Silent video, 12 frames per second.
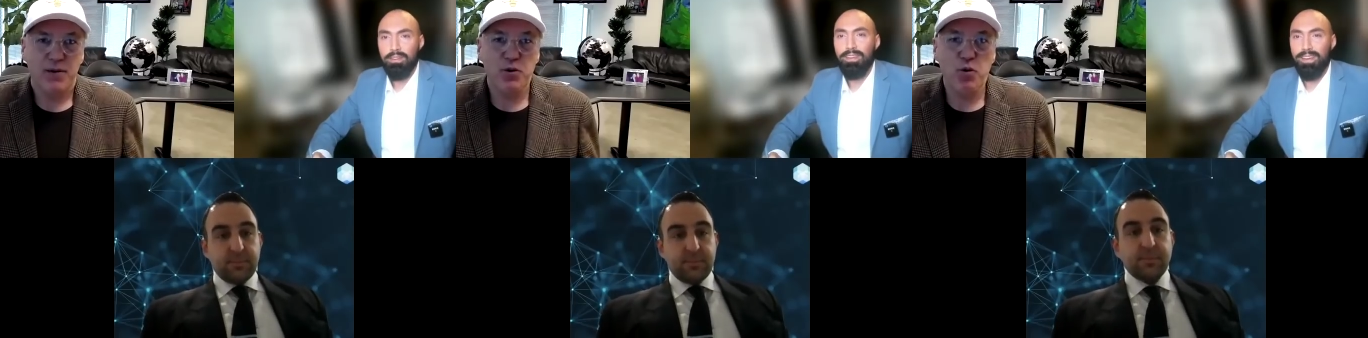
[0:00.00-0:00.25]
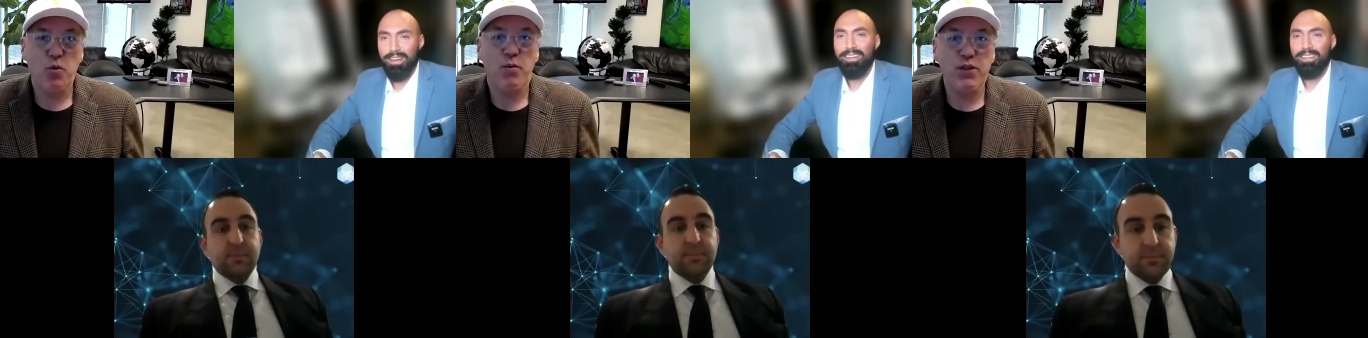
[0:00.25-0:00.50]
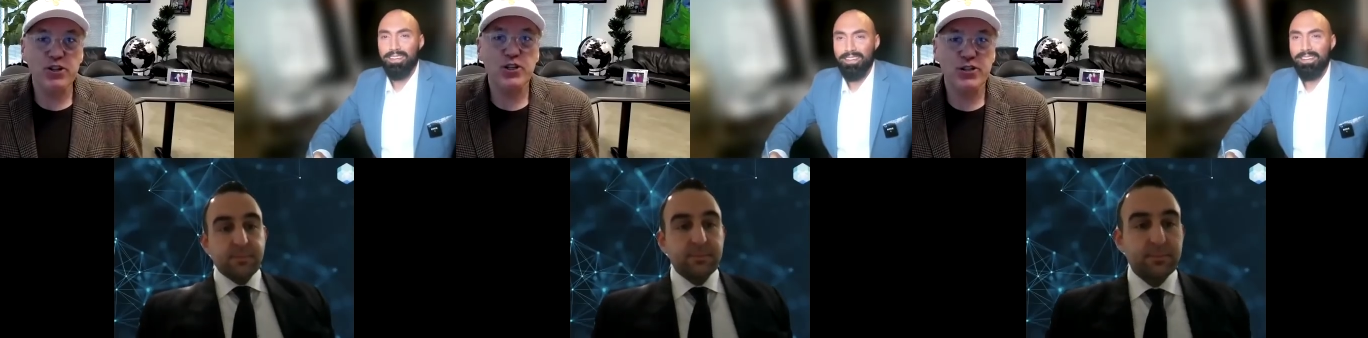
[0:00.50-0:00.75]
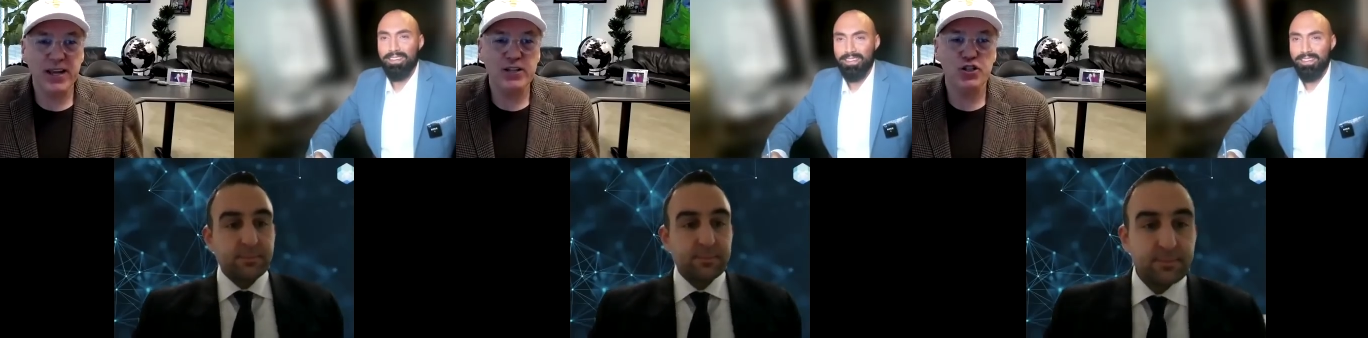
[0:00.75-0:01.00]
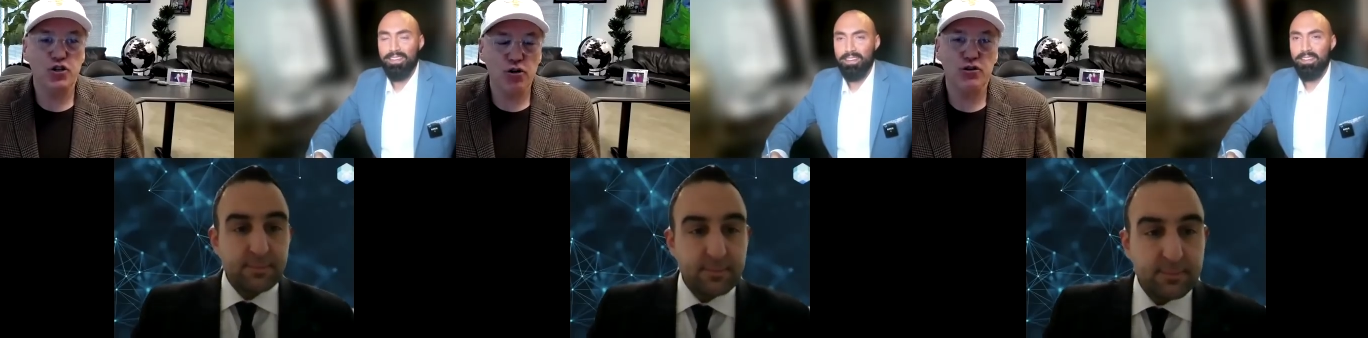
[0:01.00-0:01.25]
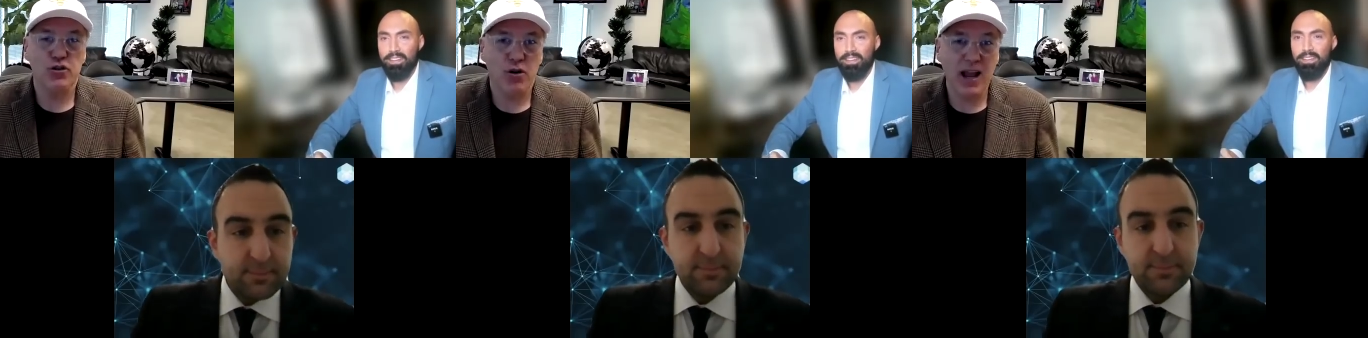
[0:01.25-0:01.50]
Speaker 1: You know, this is
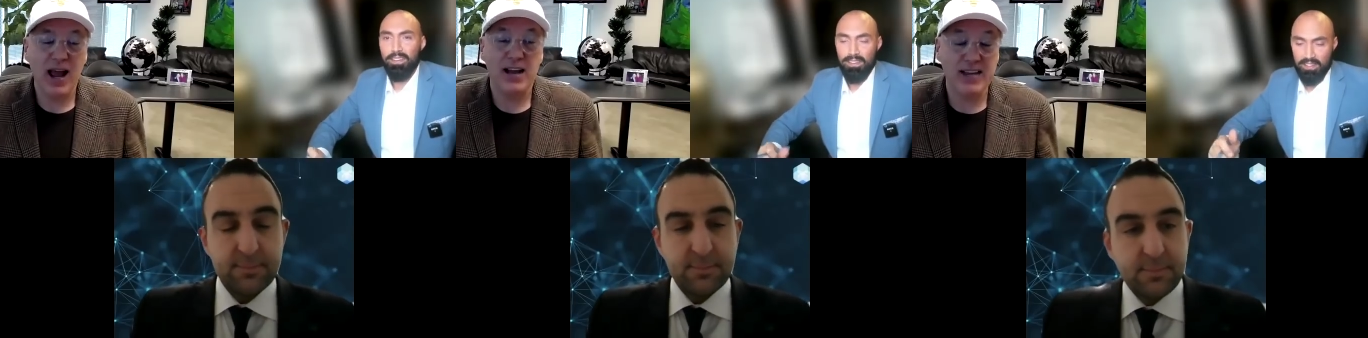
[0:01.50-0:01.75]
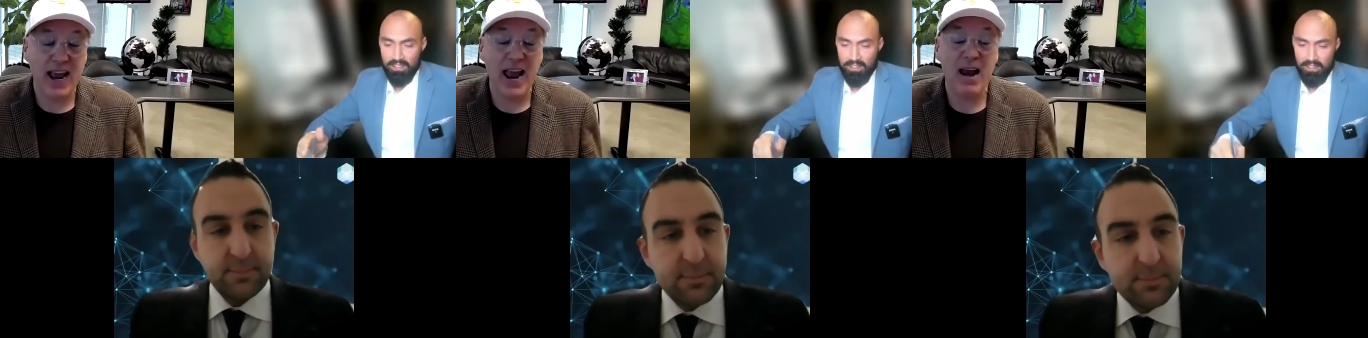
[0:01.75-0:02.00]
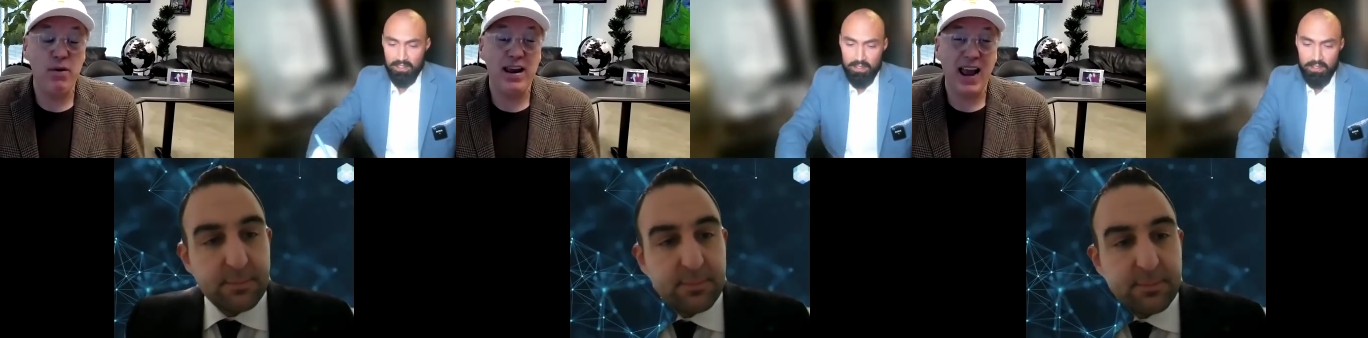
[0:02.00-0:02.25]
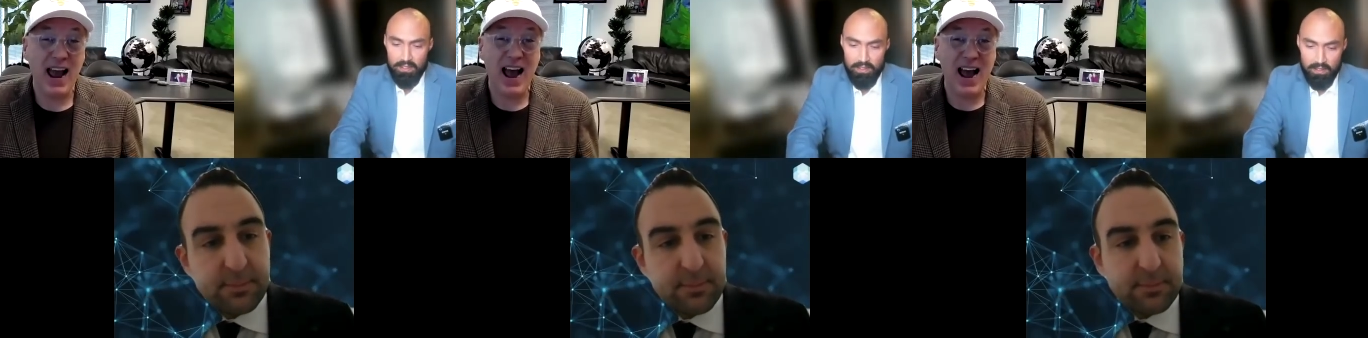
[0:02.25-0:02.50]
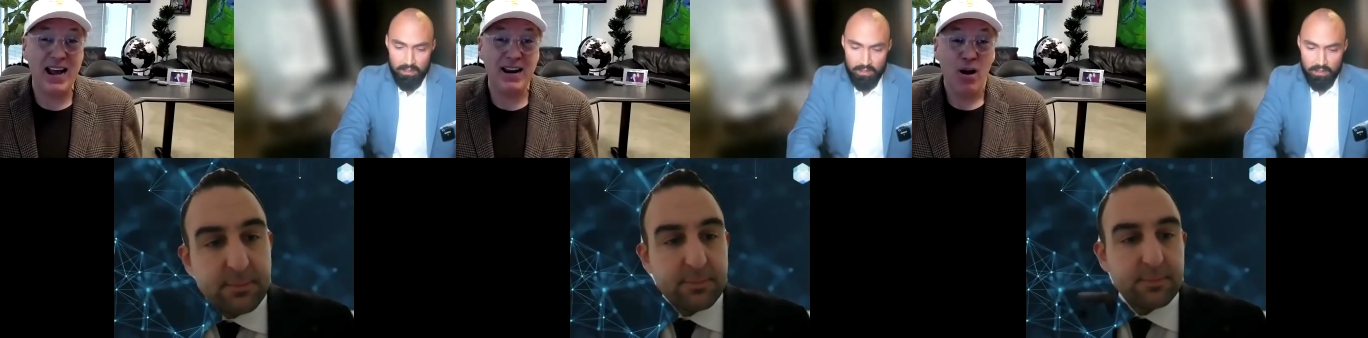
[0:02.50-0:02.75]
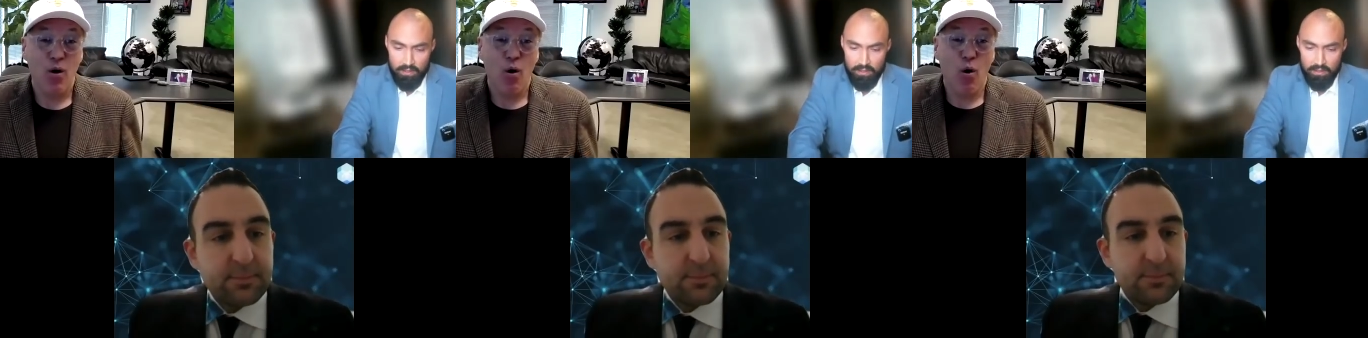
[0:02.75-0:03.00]
institutional class, and we had
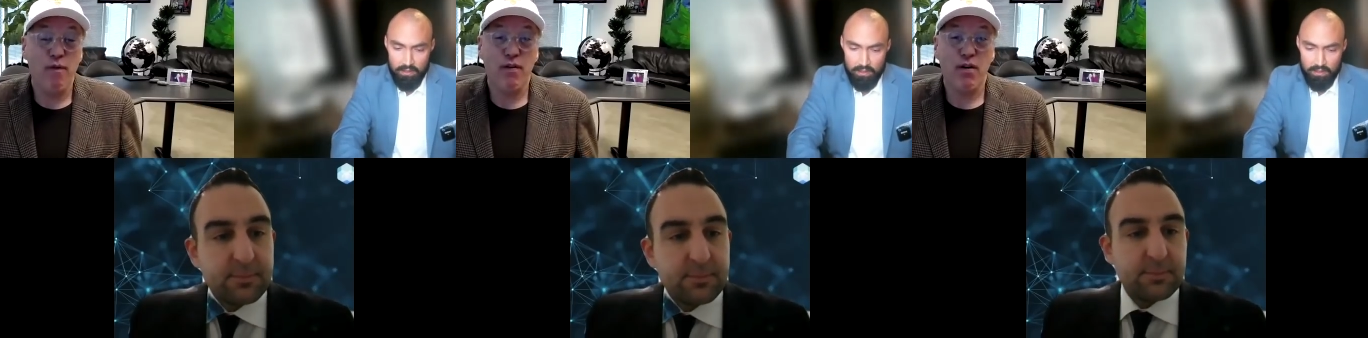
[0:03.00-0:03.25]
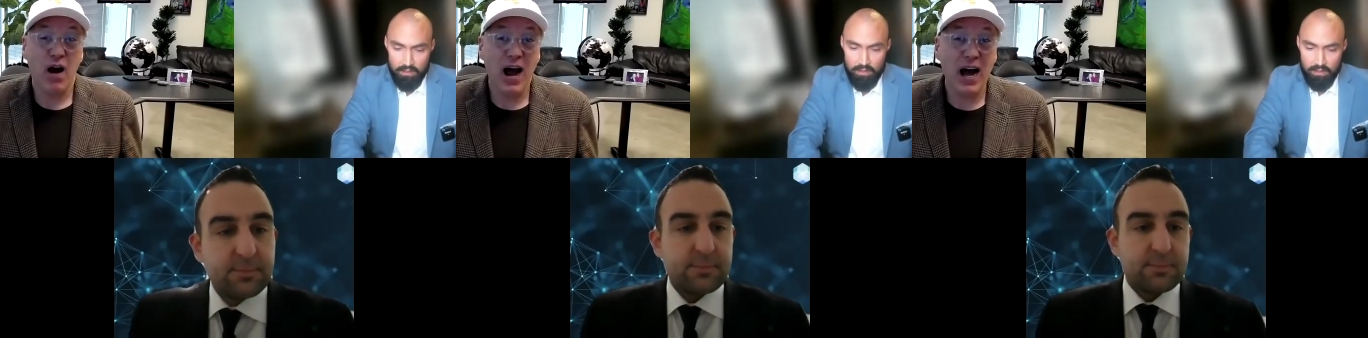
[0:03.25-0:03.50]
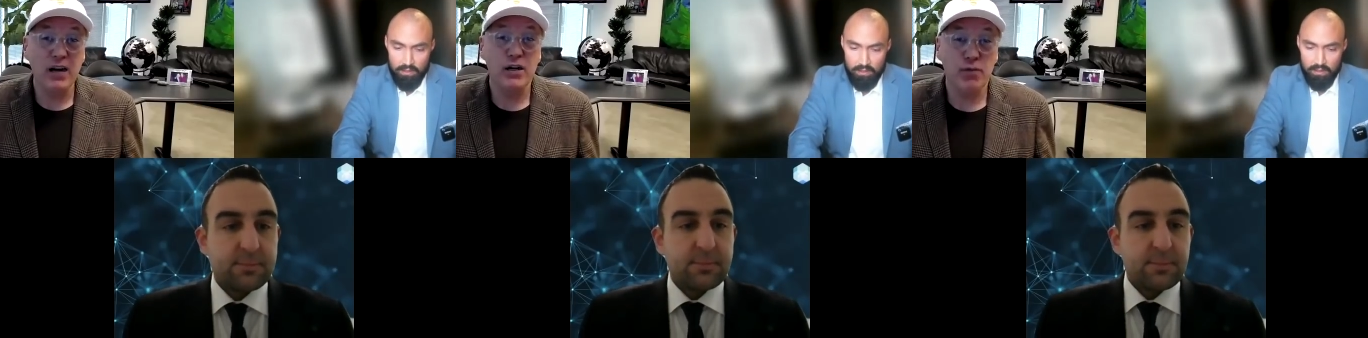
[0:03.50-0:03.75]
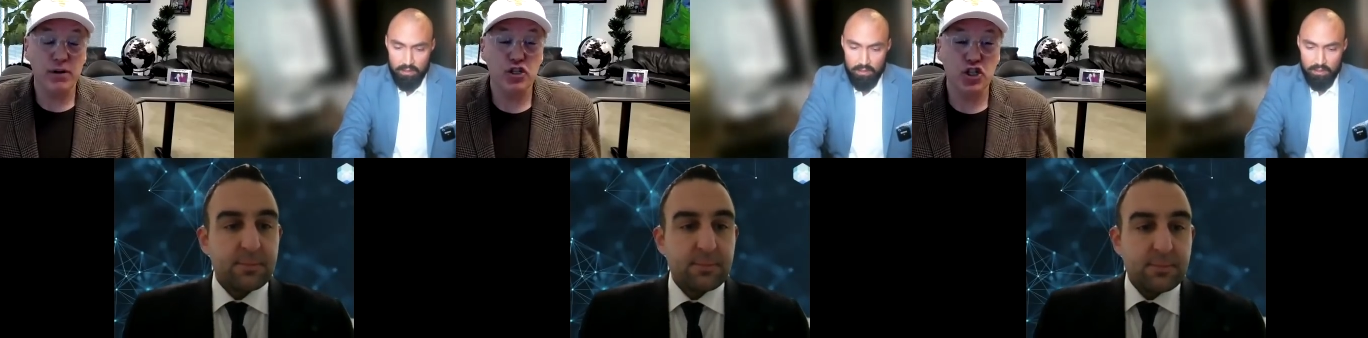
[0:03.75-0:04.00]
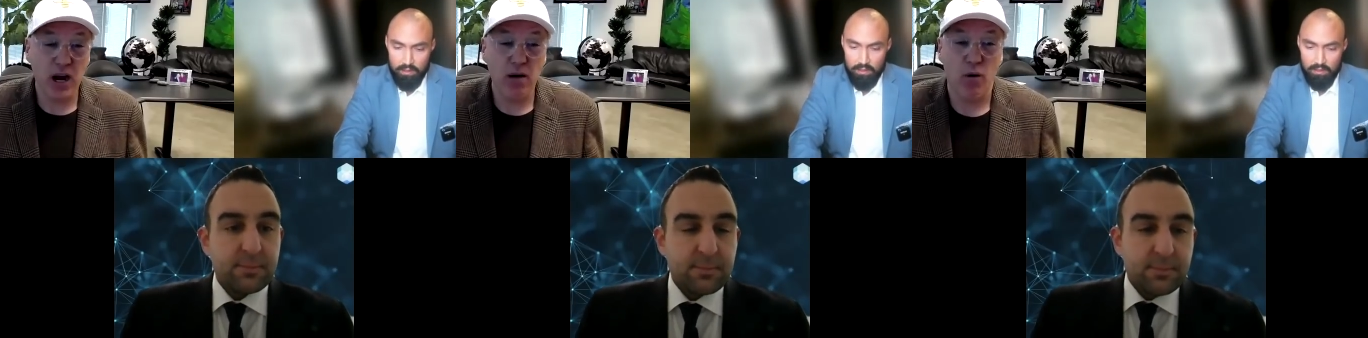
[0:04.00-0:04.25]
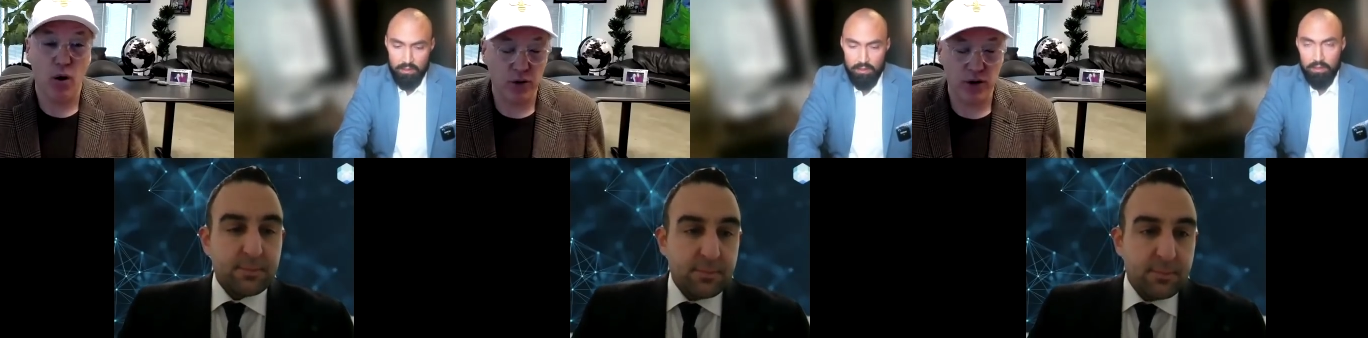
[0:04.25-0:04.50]
over 100
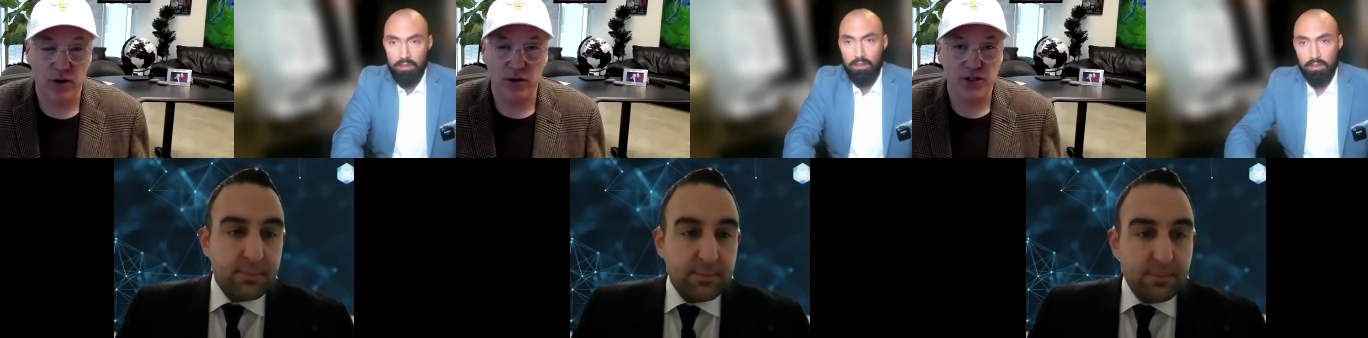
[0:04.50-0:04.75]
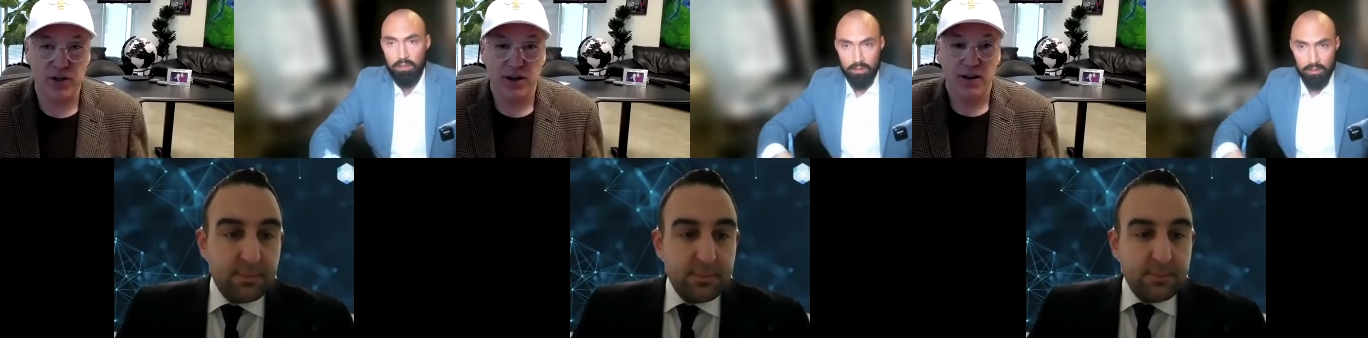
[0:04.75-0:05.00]
shareholders.